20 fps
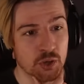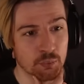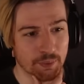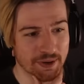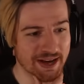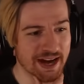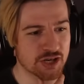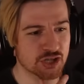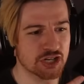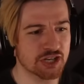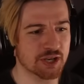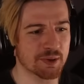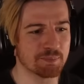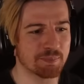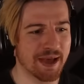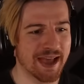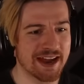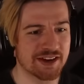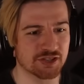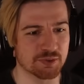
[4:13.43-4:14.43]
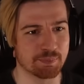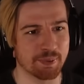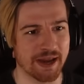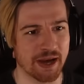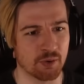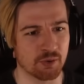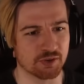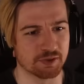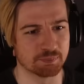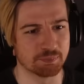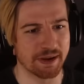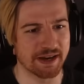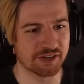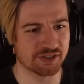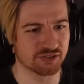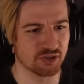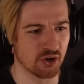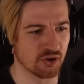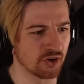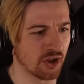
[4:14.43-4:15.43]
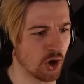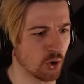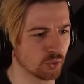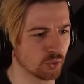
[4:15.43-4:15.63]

We can actually compare his appearance based on uh,